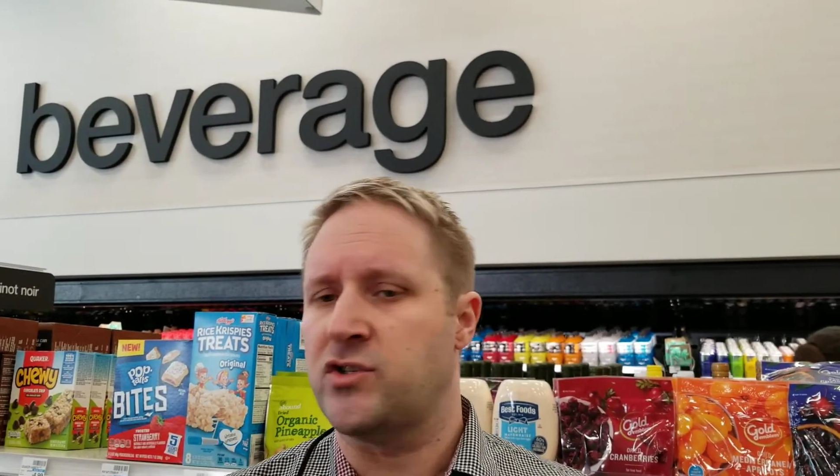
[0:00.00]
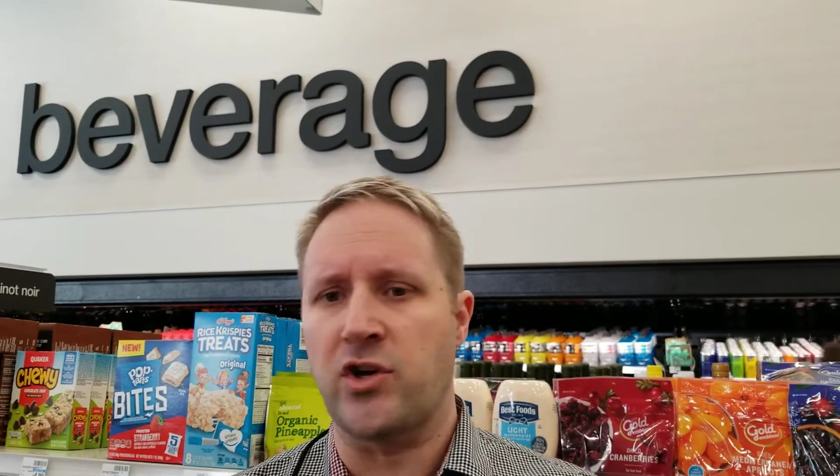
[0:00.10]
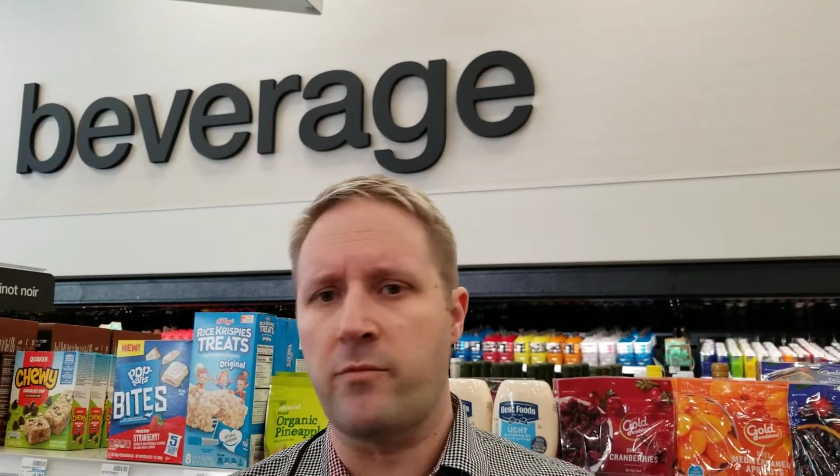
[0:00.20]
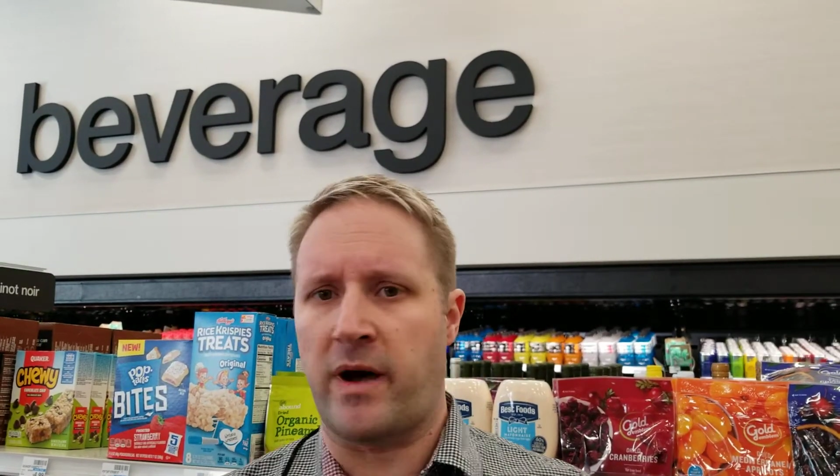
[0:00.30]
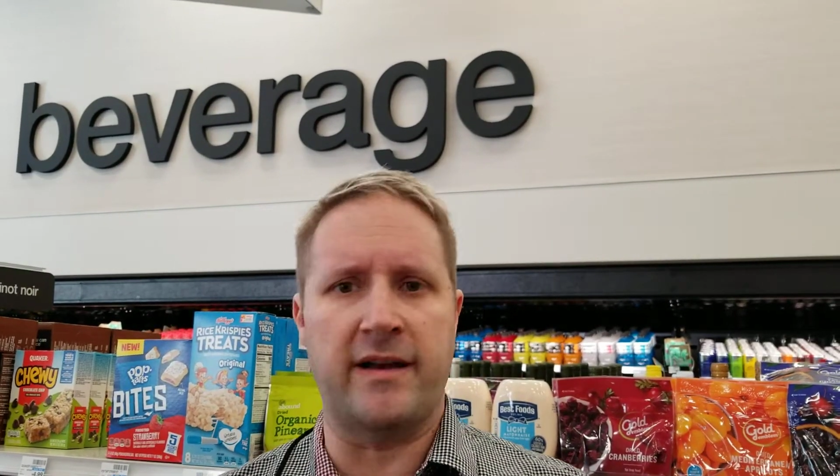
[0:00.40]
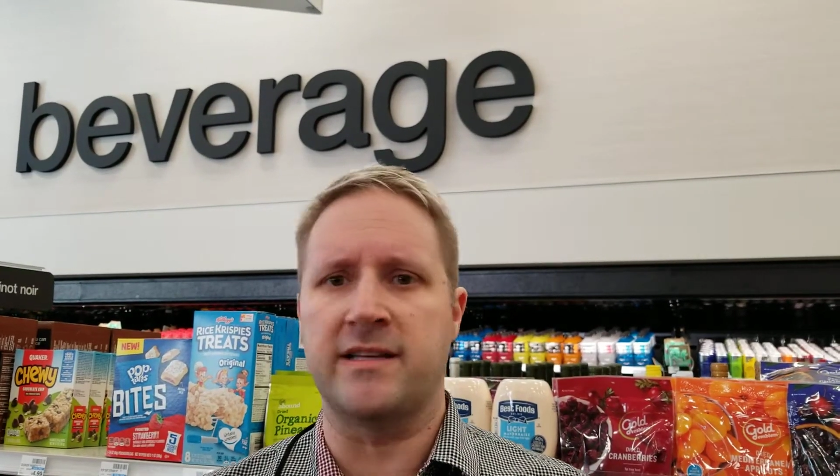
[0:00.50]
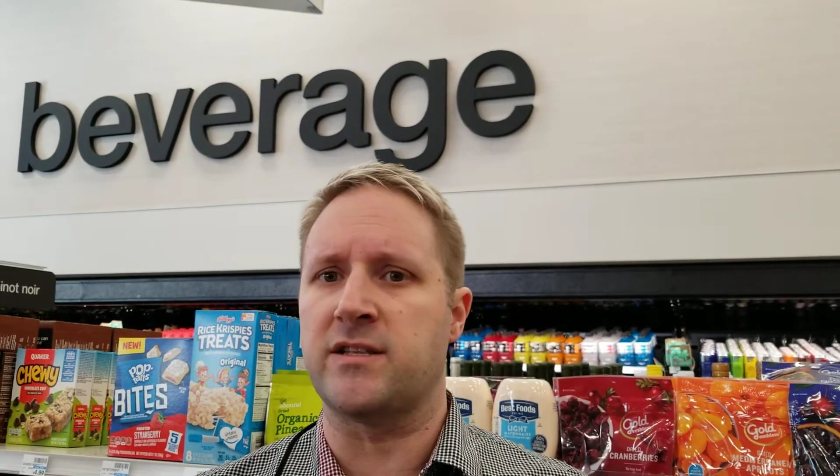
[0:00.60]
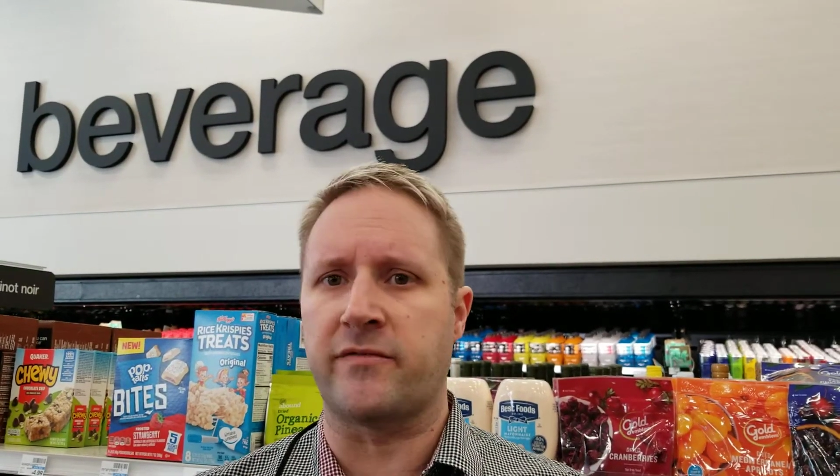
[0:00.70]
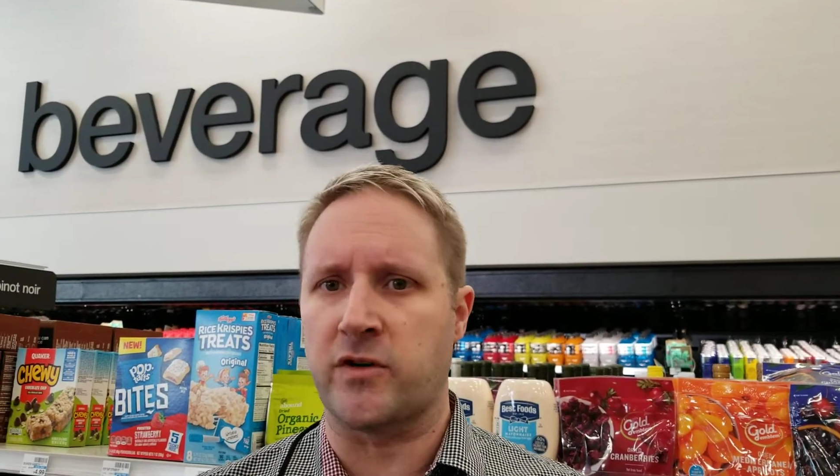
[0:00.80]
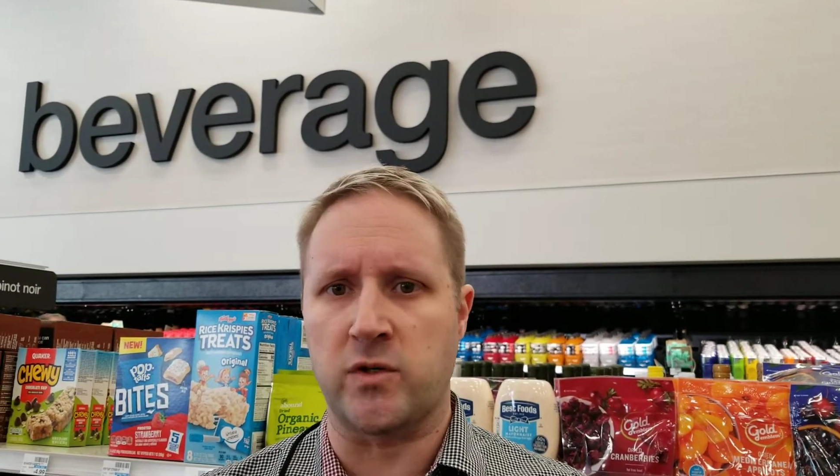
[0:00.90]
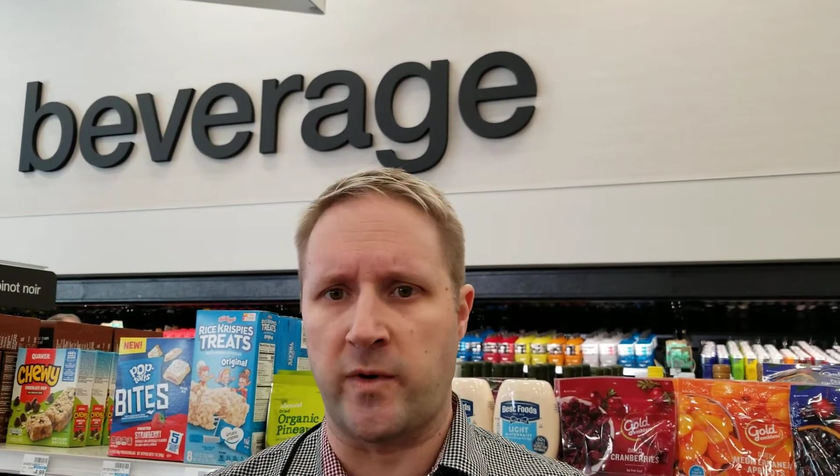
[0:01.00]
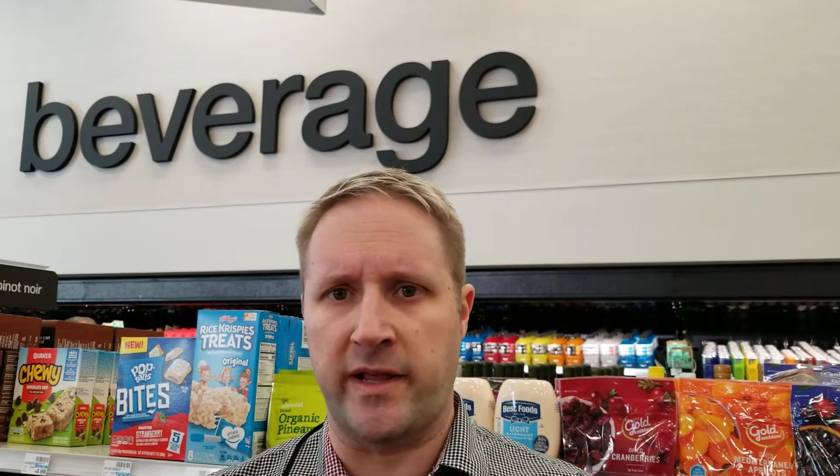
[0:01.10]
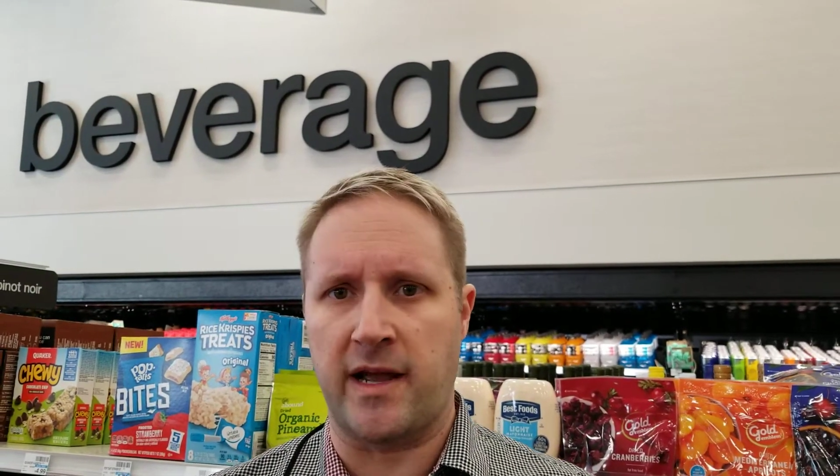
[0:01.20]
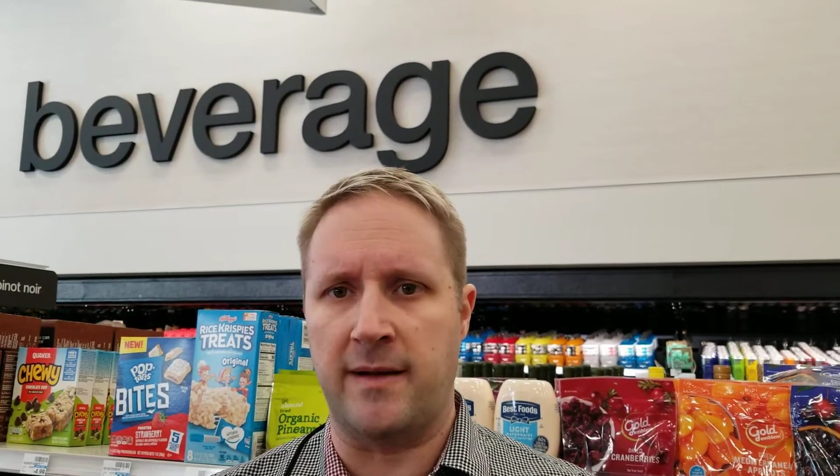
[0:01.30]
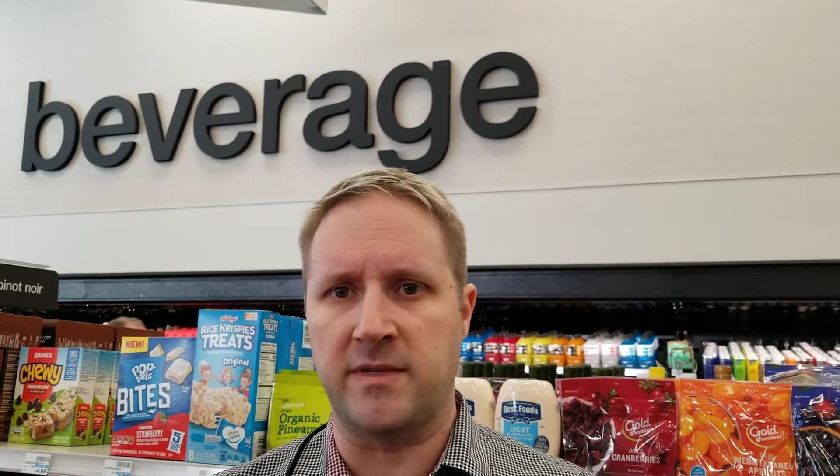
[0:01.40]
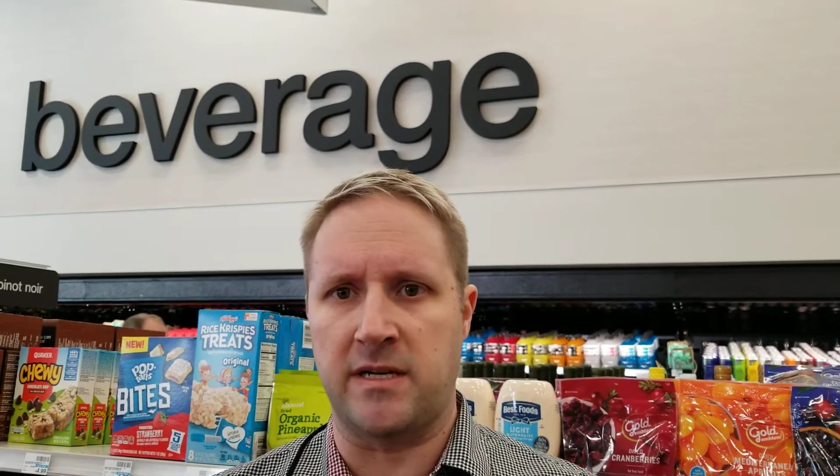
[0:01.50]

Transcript: Joe Biden is the first one that comes